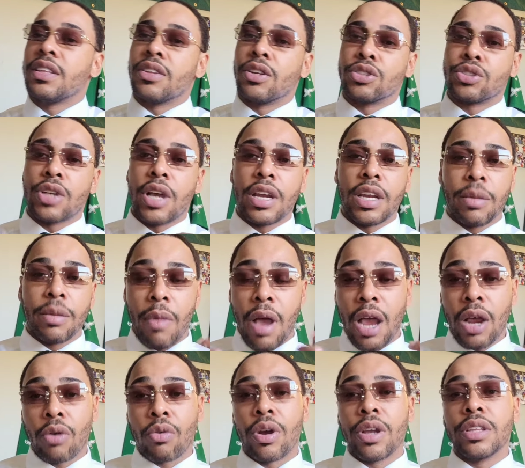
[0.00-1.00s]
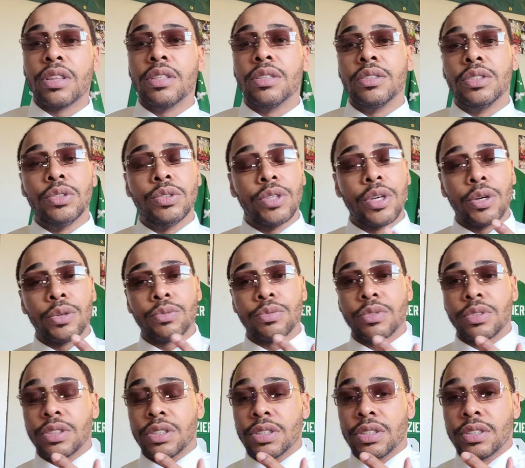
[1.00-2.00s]
they're trying to migrate the you know
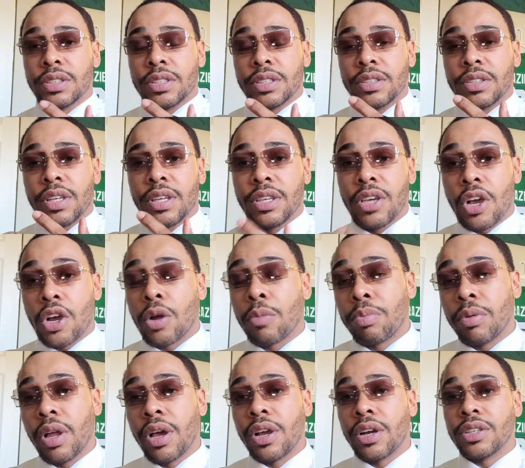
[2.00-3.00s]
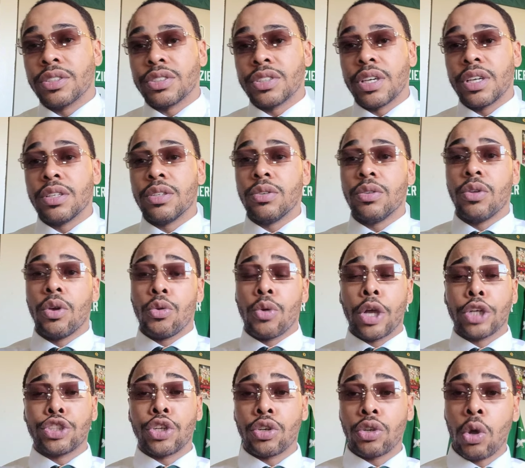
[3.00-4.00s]
the, the, the younger players and you know you
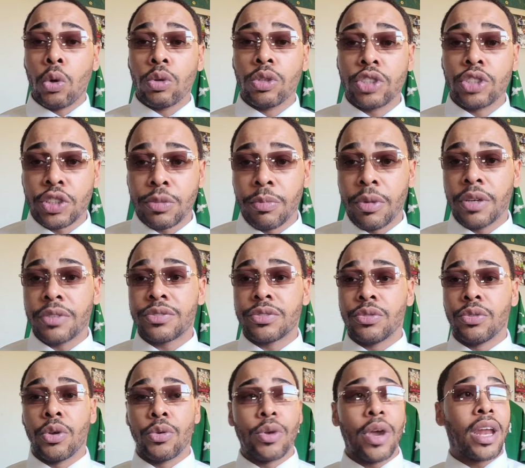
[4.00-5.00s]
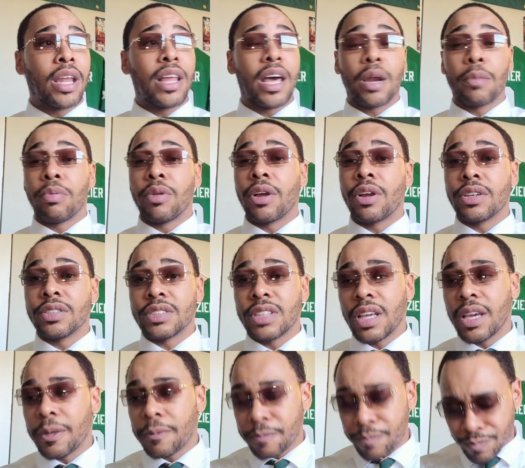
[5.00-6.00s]
got your Nolan Smiths you know you got a lot of players
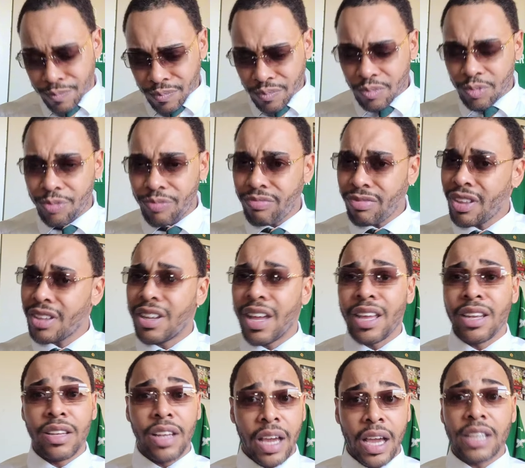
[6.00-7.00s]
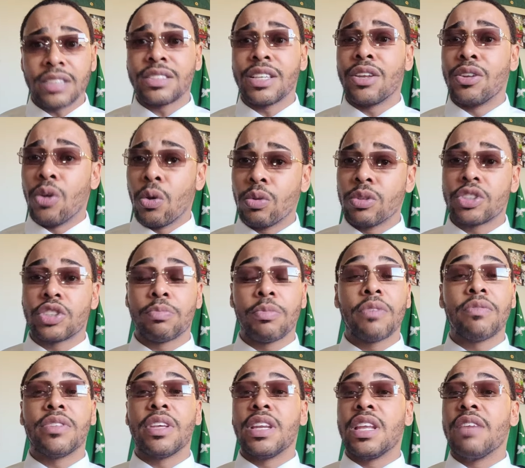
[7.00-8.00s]
that like like I said, Nolan
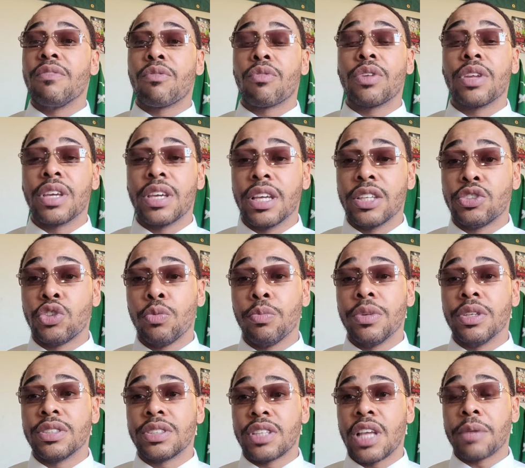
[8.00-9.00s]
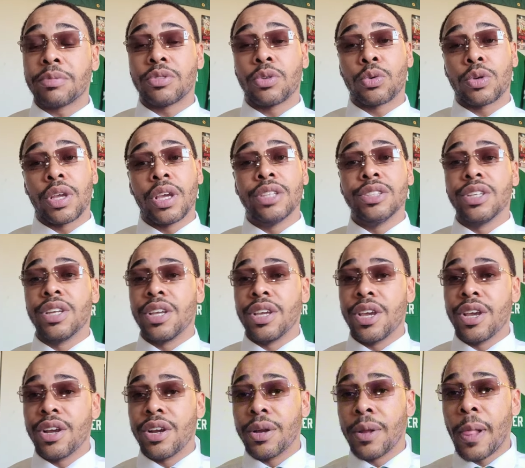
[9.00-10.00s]
Smith didn't even really get too many snaps toward the end of the
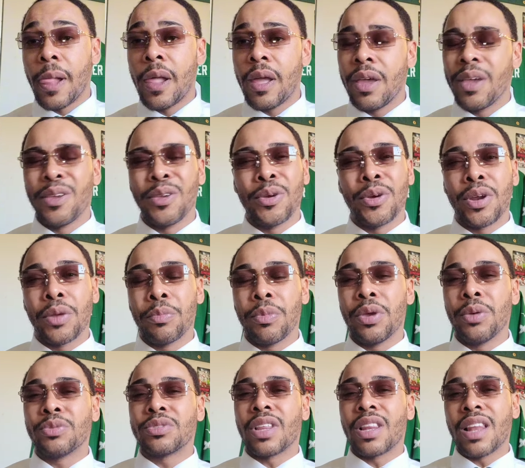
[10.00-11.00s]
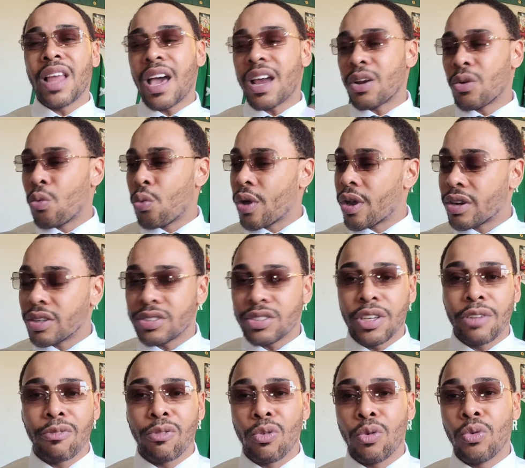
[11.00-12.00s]
year. You know what I mean? With a lot of weird
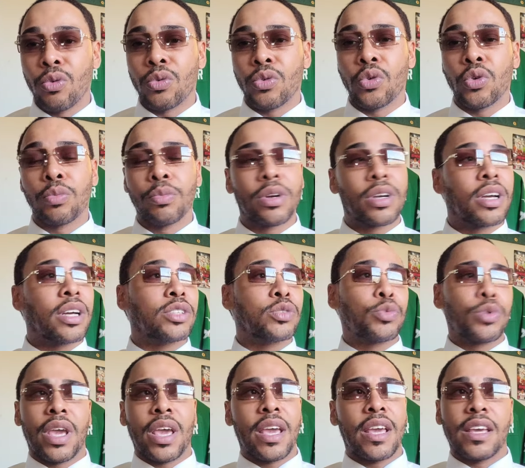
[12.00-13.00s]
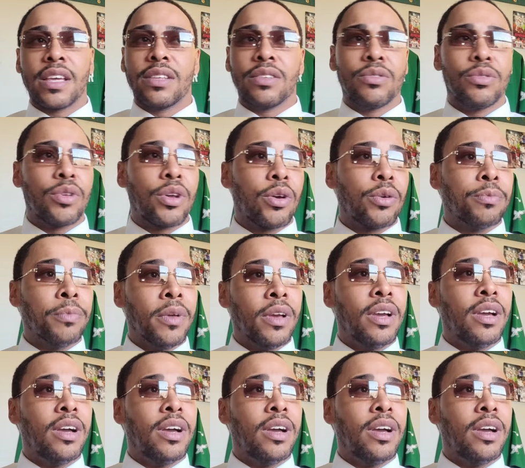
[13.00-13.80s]
stuff going on because we had you know